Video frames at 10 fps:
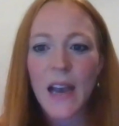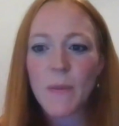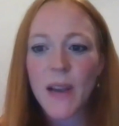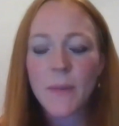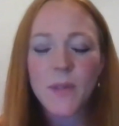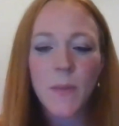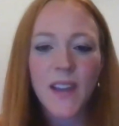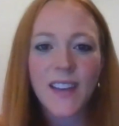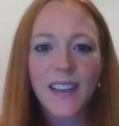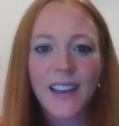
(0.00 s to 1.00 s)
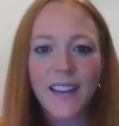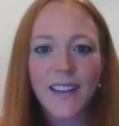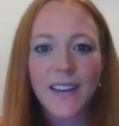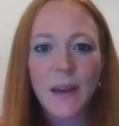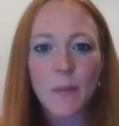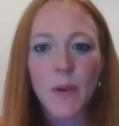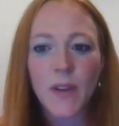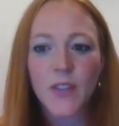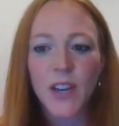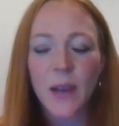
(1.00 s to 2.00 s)
Hi, my name's Amanda Canida. I'm
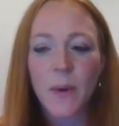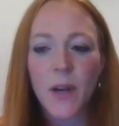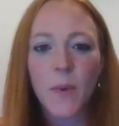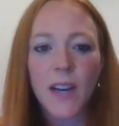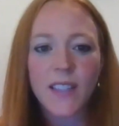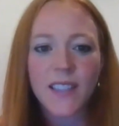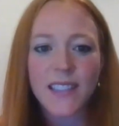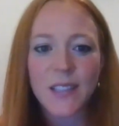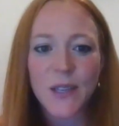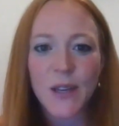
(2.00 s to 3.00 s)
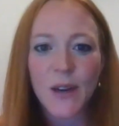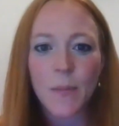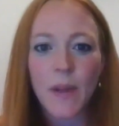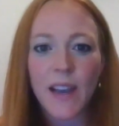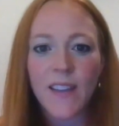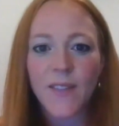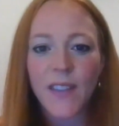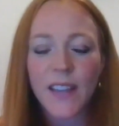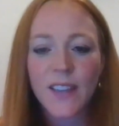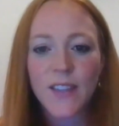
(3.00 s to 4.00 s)
a drinking water process engineer at Black
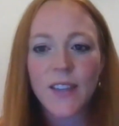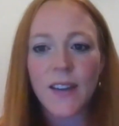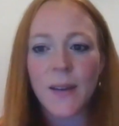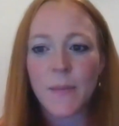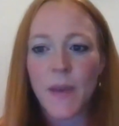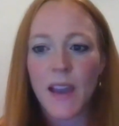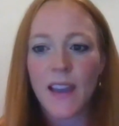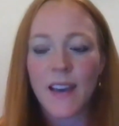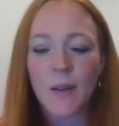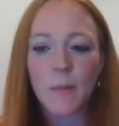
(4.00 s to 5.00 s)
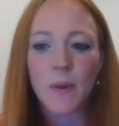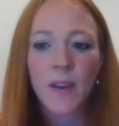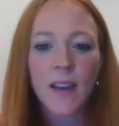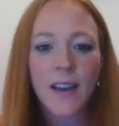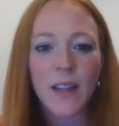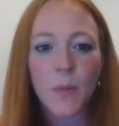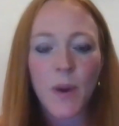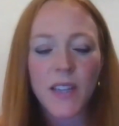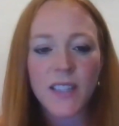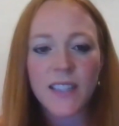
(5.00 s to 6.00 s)
Veatch. I help on the
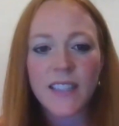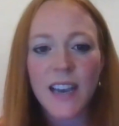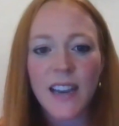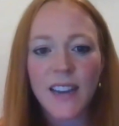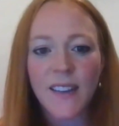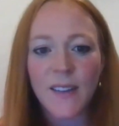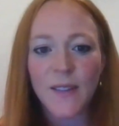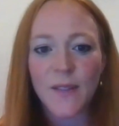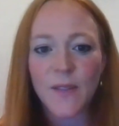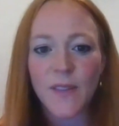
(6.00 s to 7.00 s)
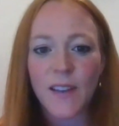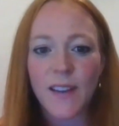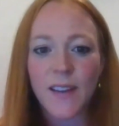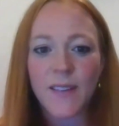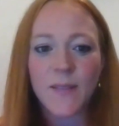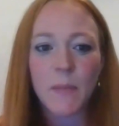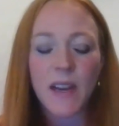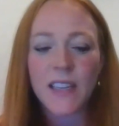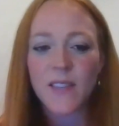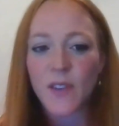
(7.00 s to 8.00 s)
process side of
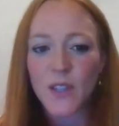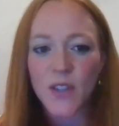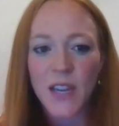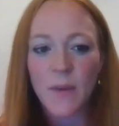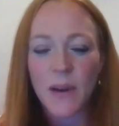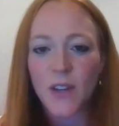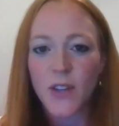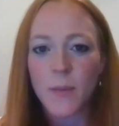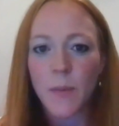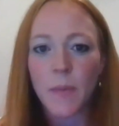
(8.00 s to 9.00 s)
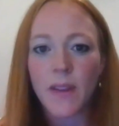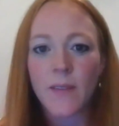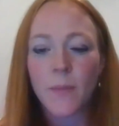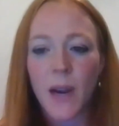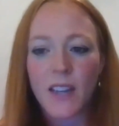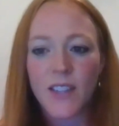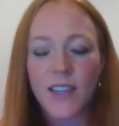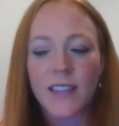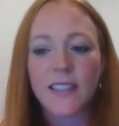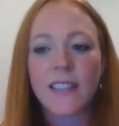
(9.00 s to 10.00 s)
many different drinking water treatment
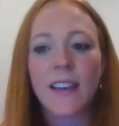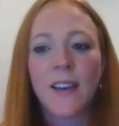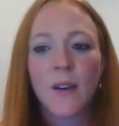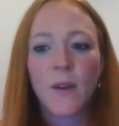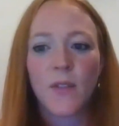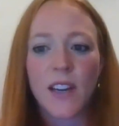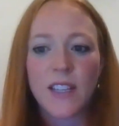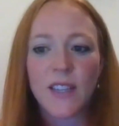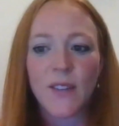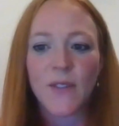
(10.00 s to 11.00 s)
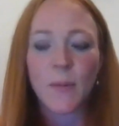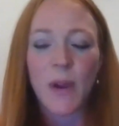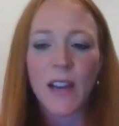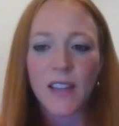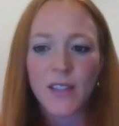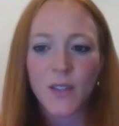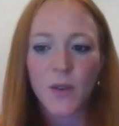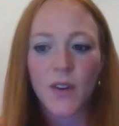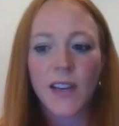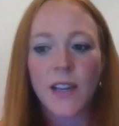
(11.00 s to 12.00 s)
projects, ranging from
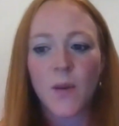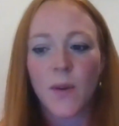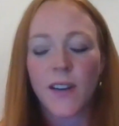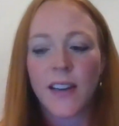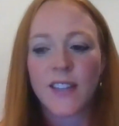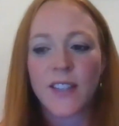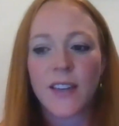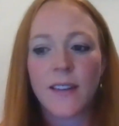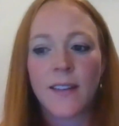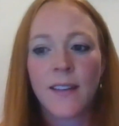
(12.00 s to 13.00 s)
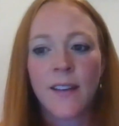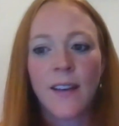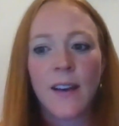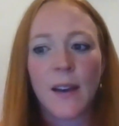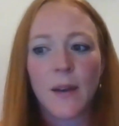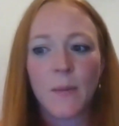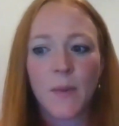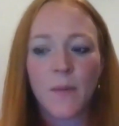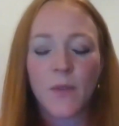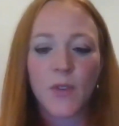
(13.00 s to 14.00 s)
regulatory coordination
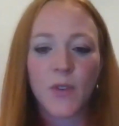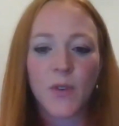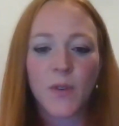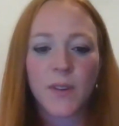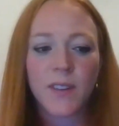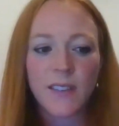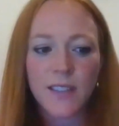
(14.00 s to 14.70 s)
through